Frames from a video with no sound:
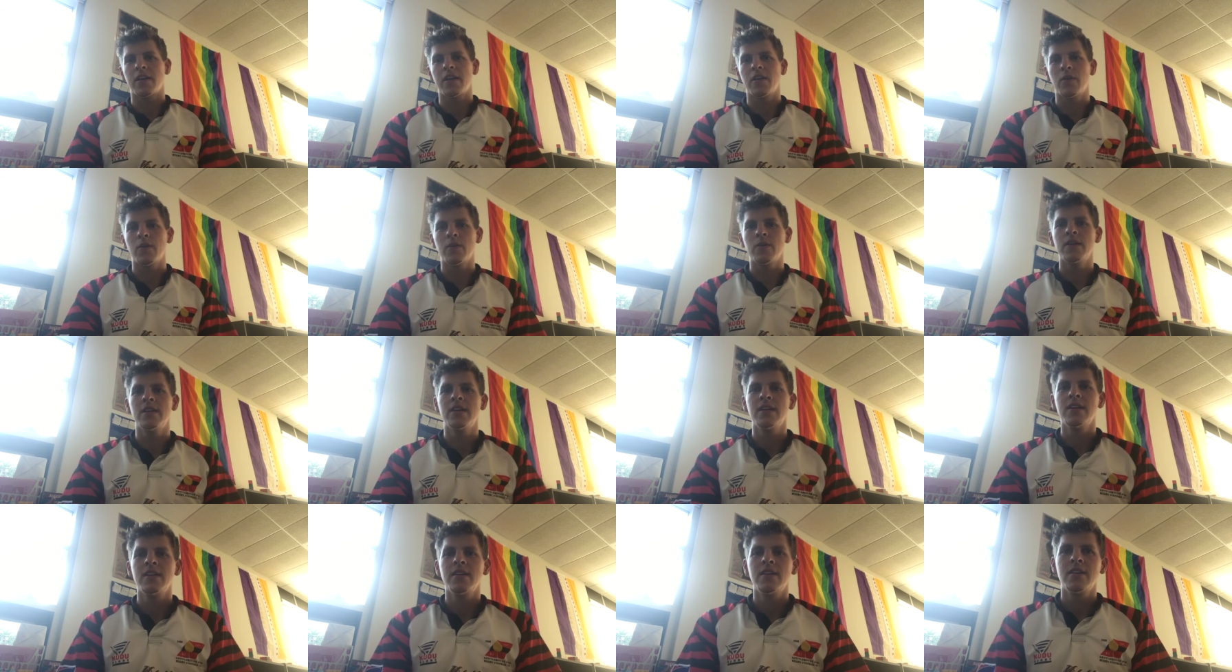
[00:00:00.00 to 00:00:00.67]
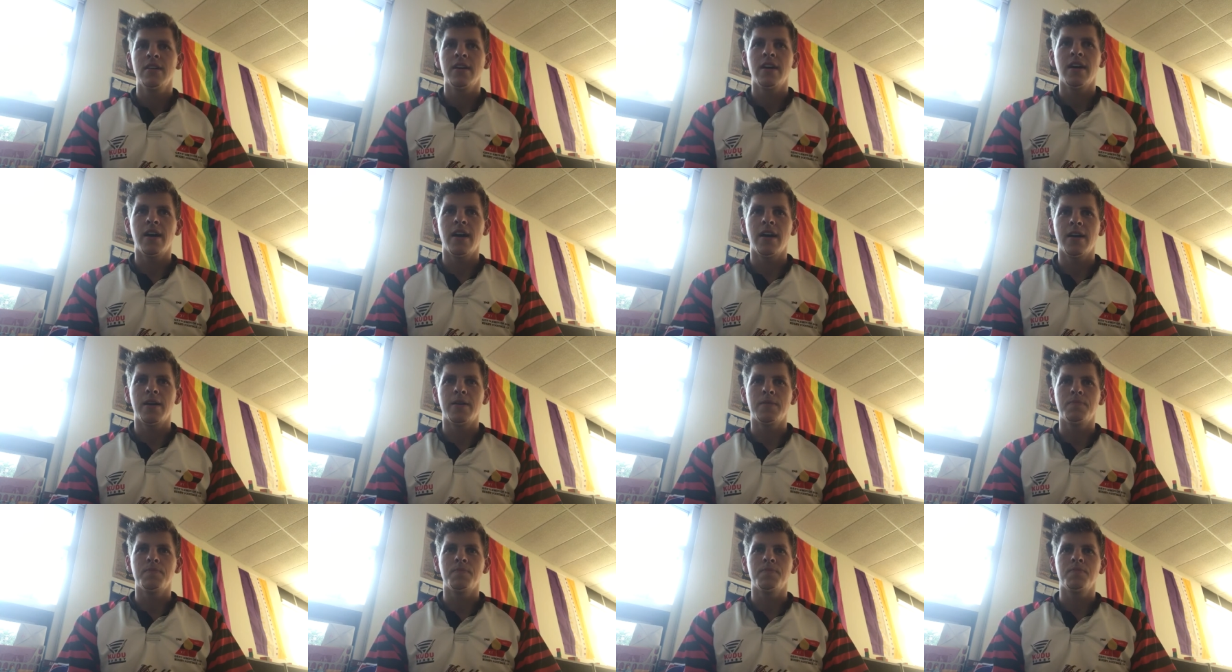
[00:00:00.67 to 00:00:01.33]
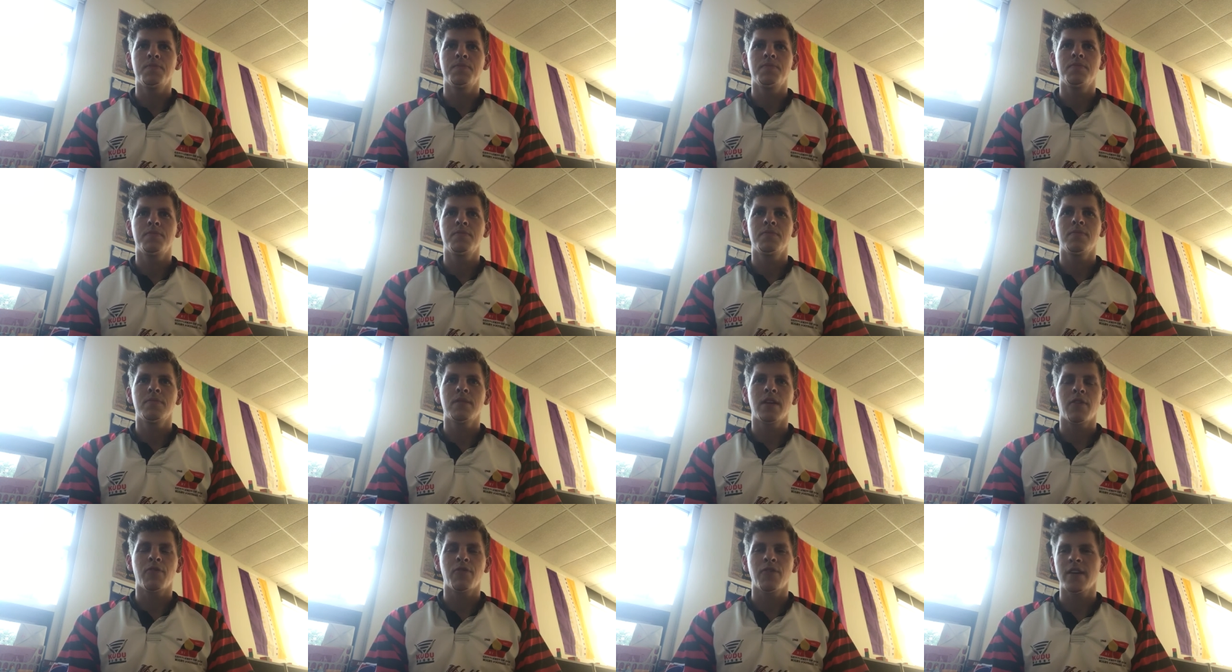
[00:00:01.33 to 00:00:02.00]
You know, um,
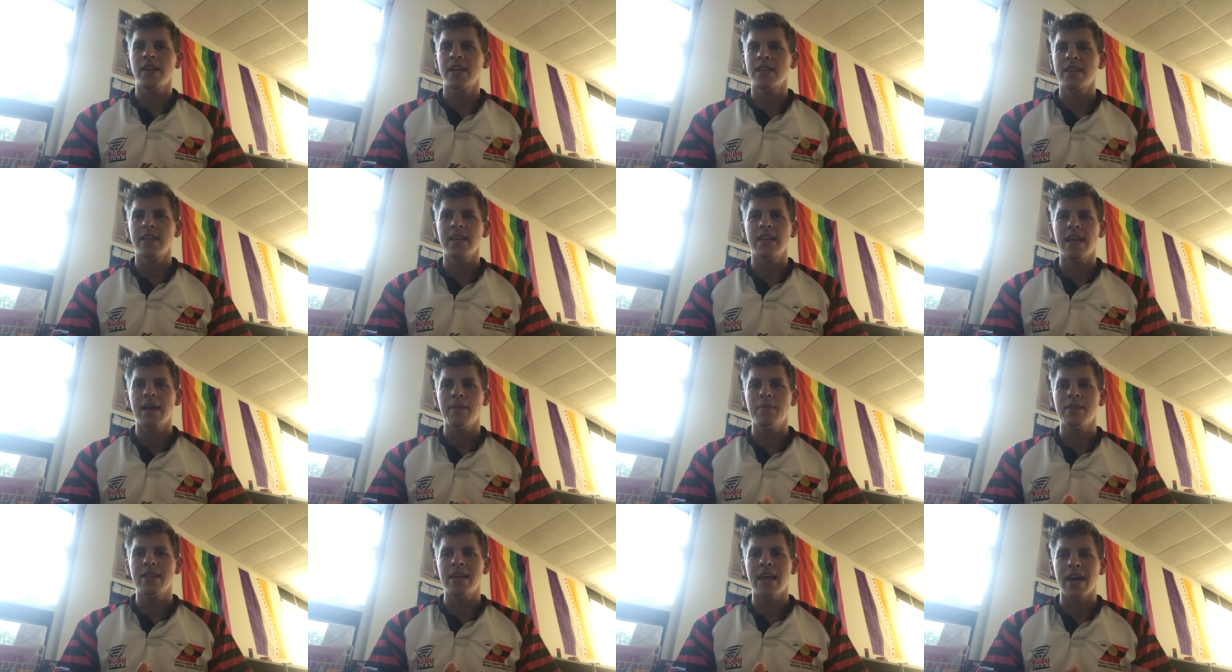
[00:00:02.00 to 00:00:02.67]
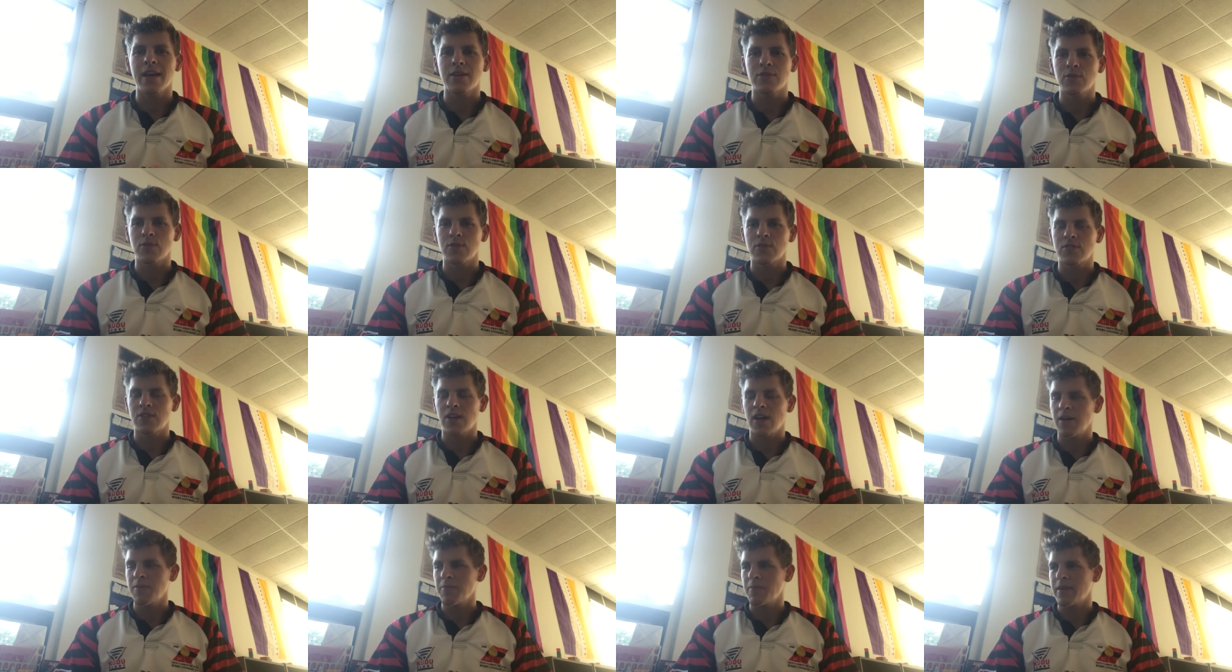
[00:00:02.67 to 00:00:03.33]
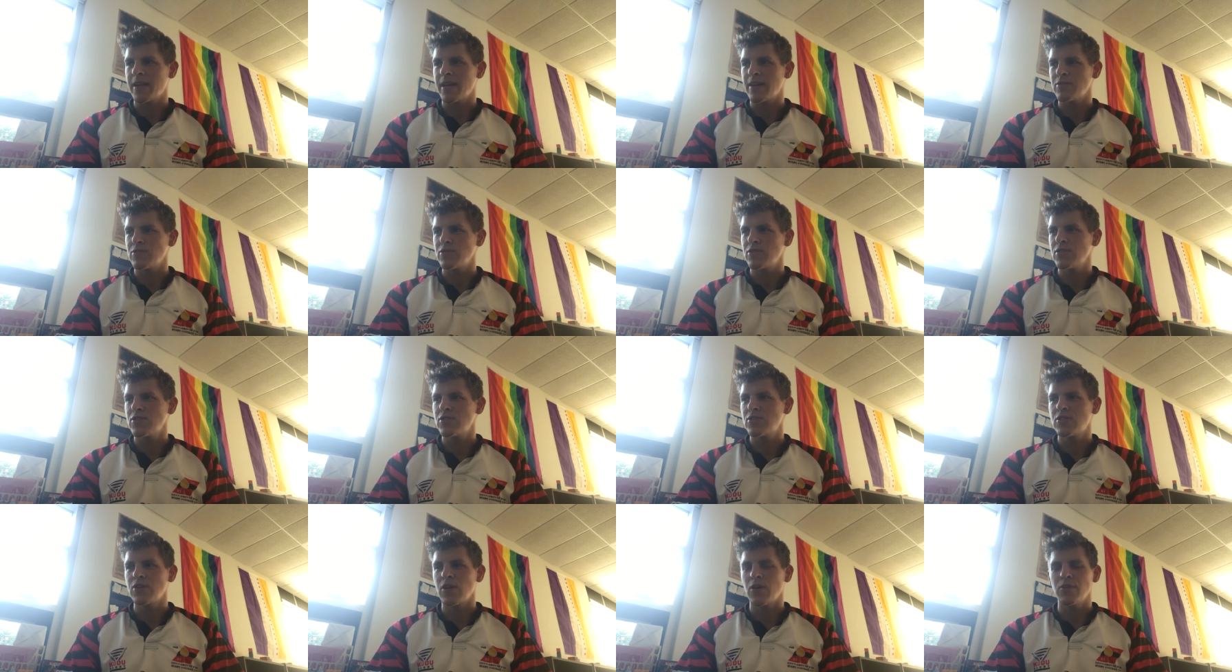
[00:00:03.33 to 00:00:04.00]
I forget the name of the actual song, but I was
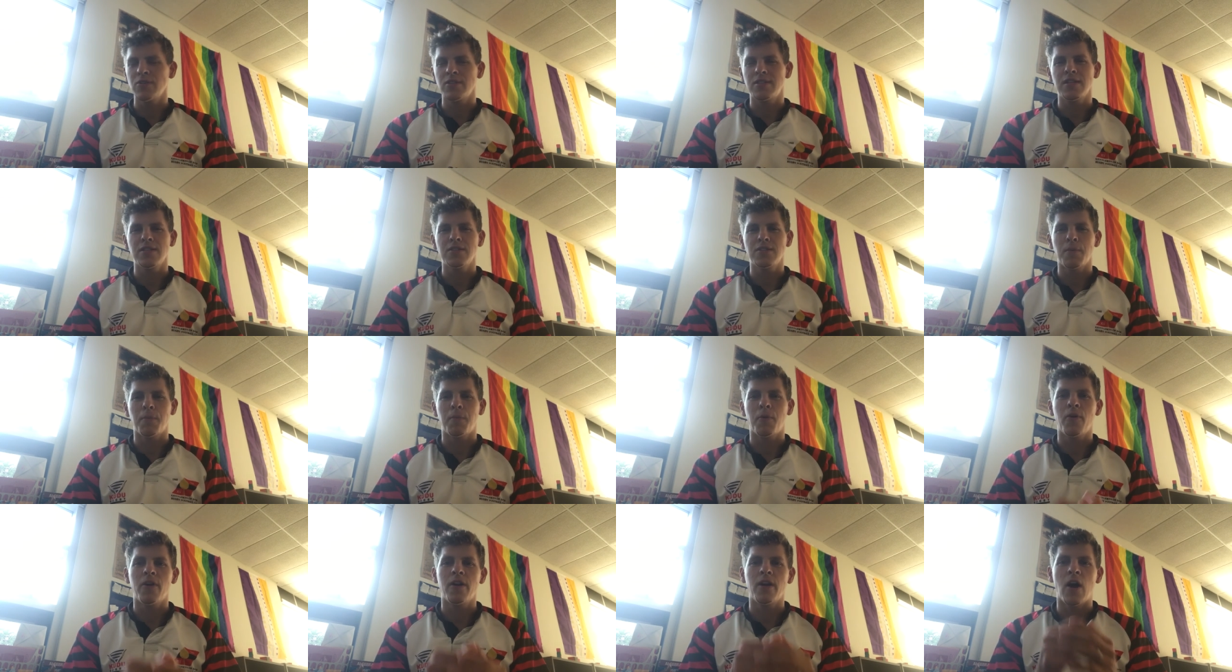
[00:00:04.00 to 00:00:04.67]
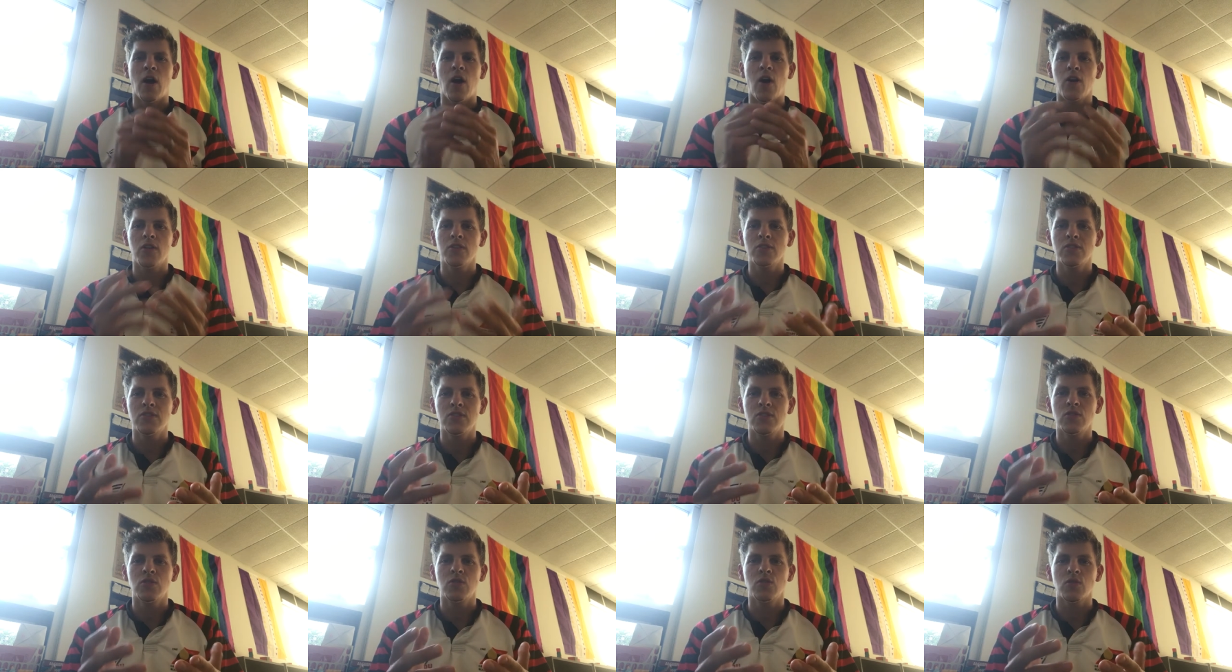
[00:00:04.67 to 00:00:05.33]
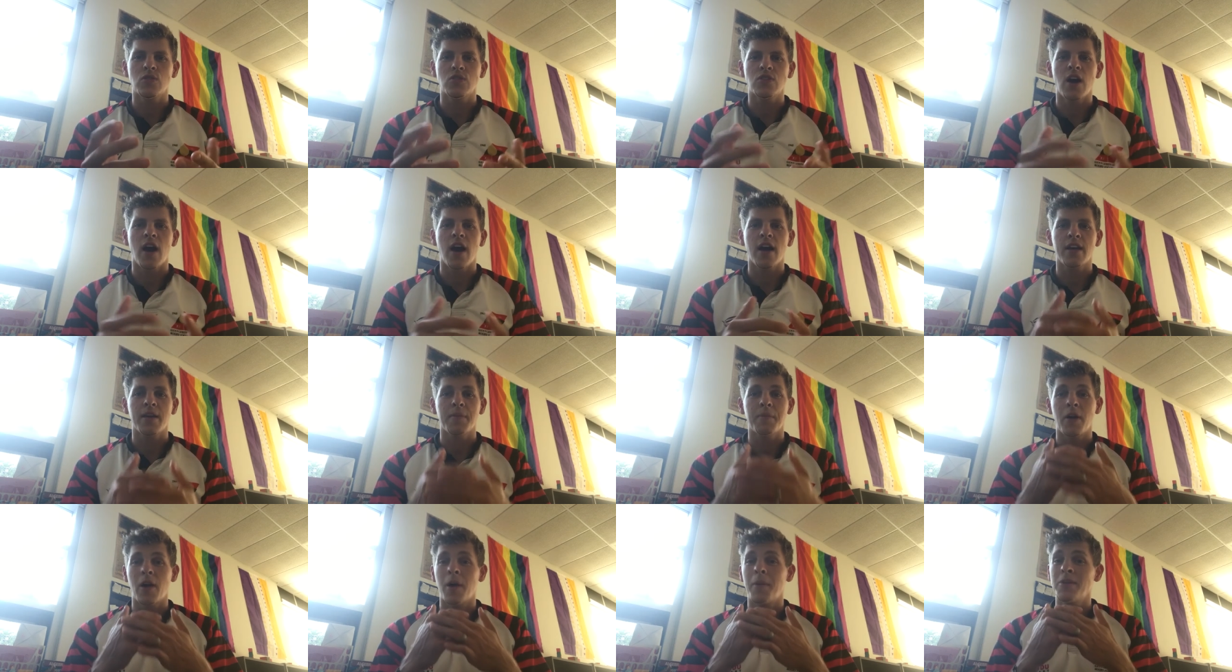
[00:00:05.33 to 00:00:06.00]
just so disappointed. All the students were
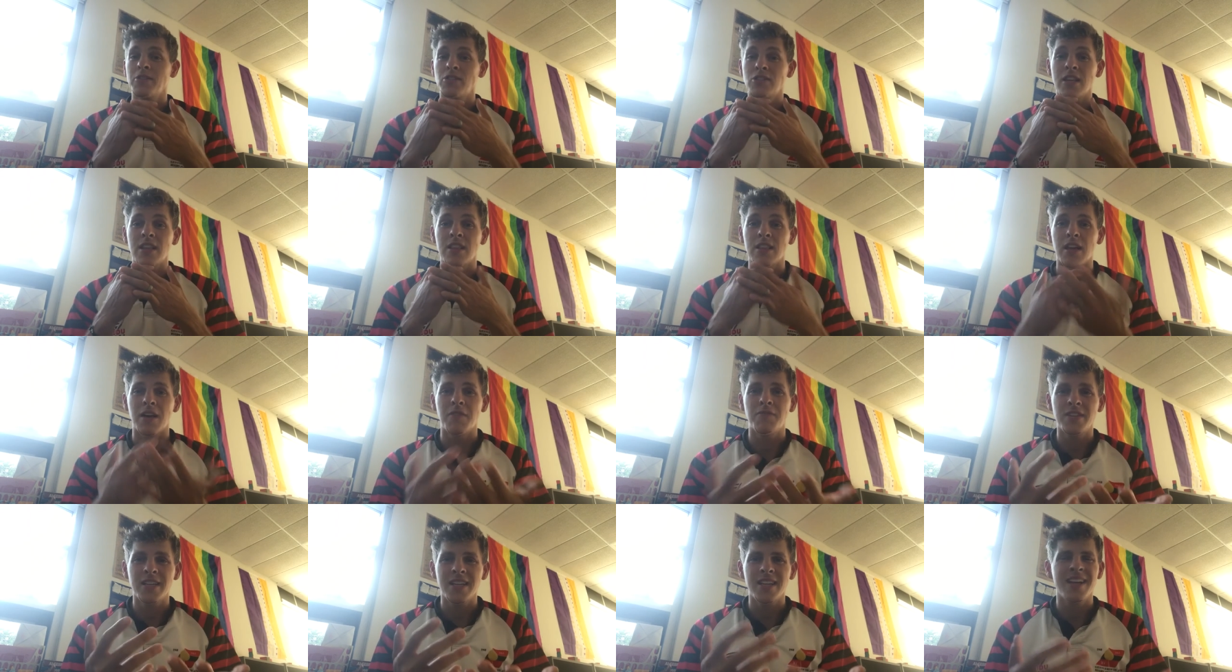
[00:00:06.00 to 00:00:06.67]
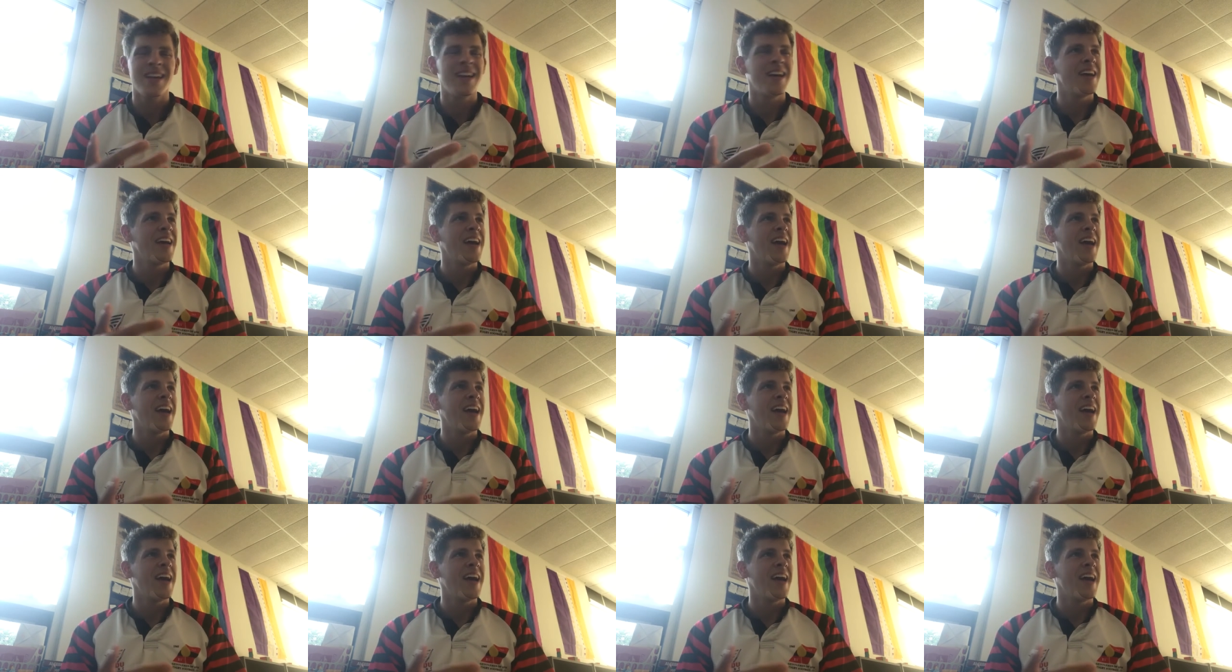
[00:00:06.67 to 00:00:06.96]
talking about how much they loved it,